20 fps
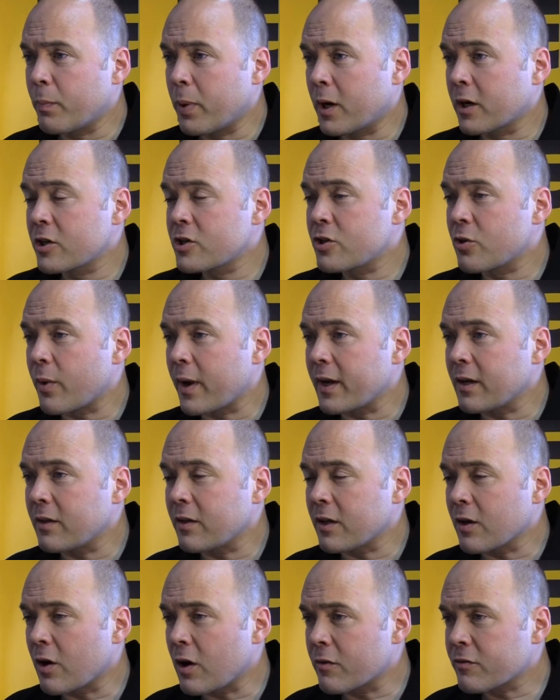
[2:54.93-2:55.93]

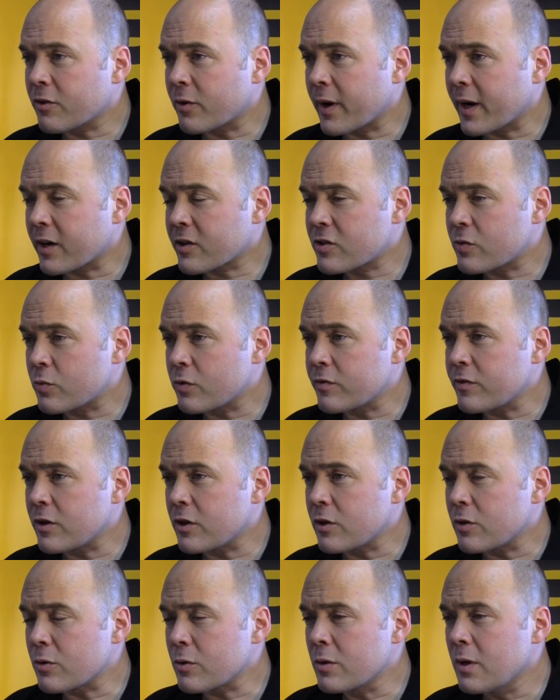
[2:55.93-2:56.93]
punctuate the after-action
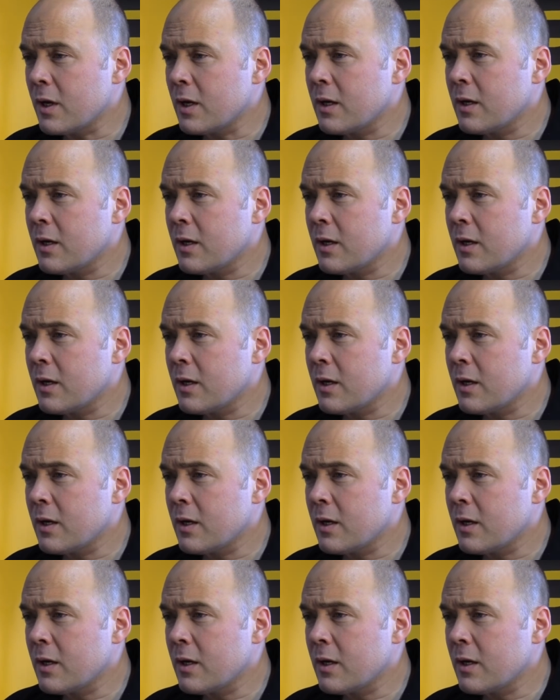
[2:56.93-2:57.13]
review